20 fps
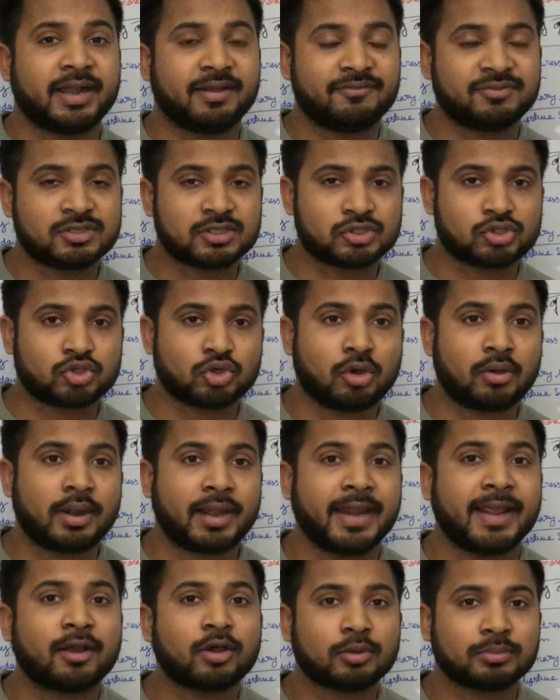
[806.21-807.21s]
deficiency or
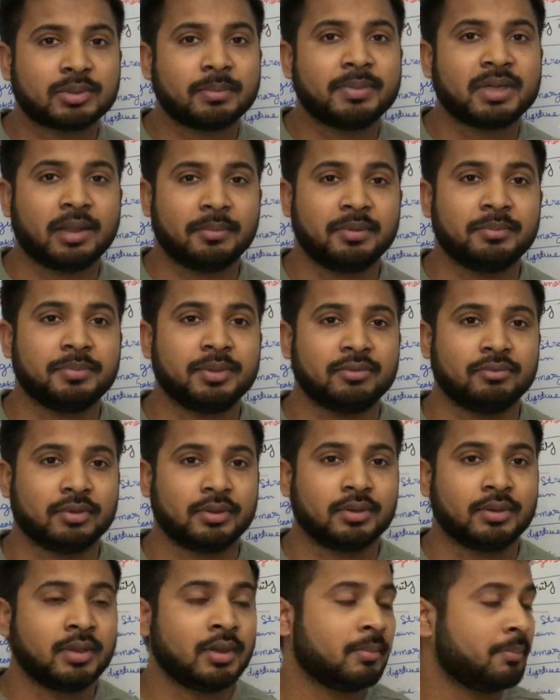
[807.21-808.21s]
lack of the vitamin
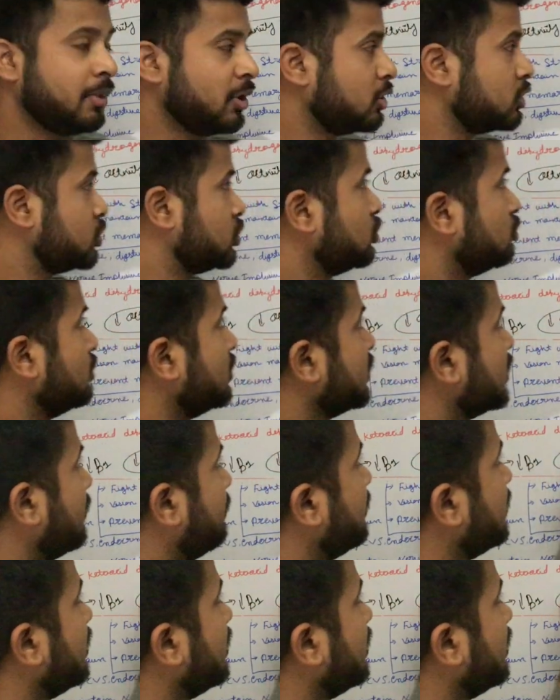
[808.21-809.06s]
B1, because during the